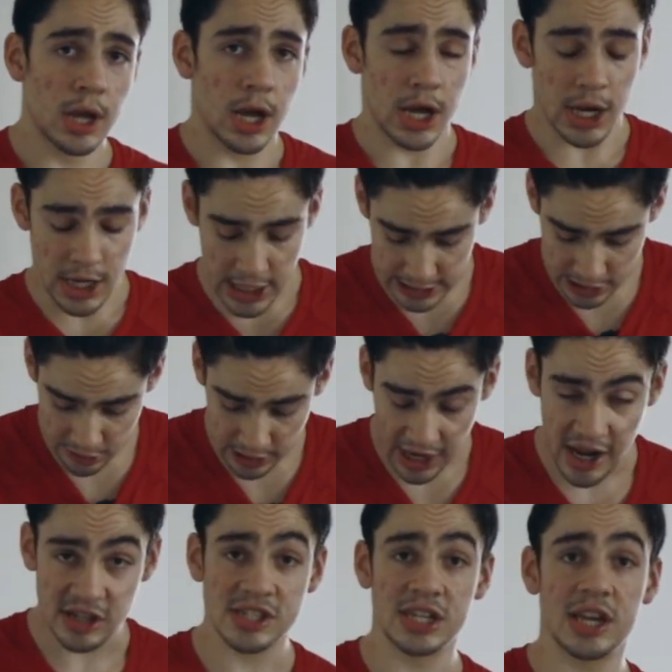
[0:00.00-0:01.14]
You
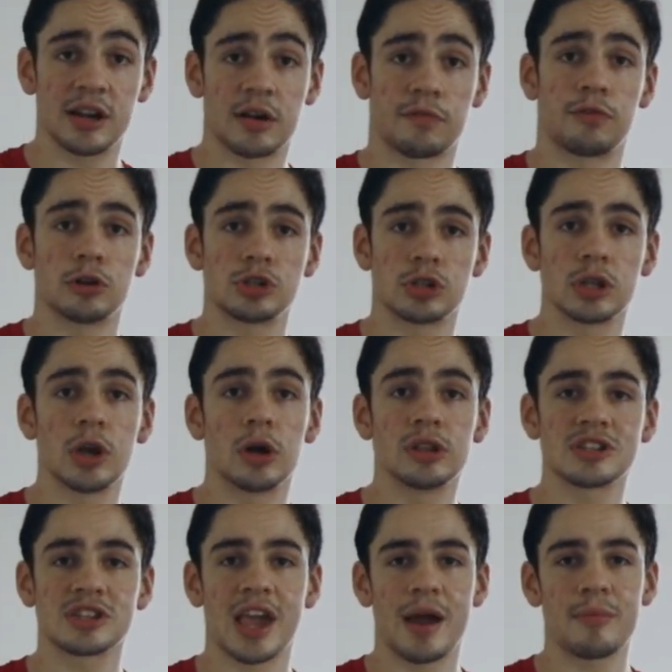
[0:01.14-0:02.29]
can't see it unfortunately on
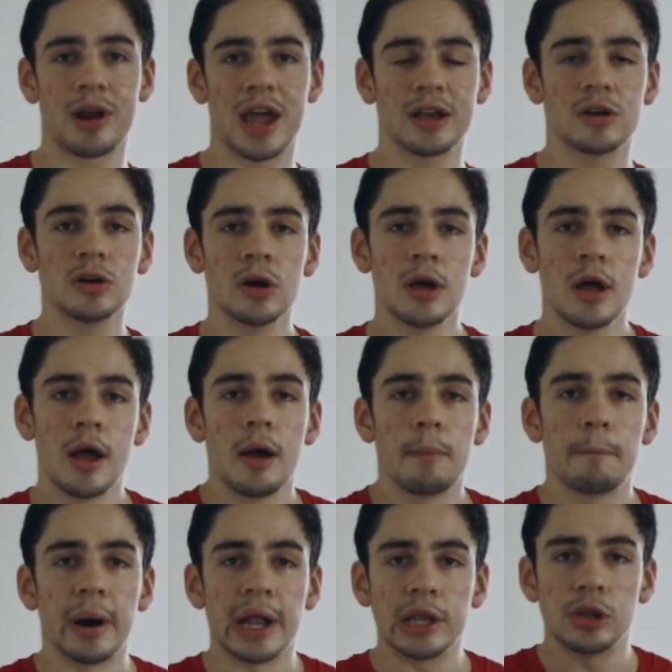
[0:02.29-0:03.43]
this camera angle,
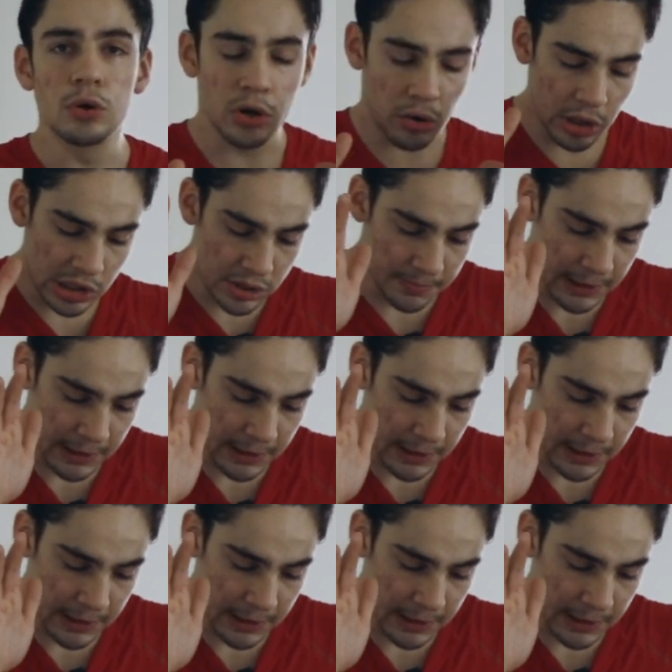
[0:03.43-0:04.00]
but you're going to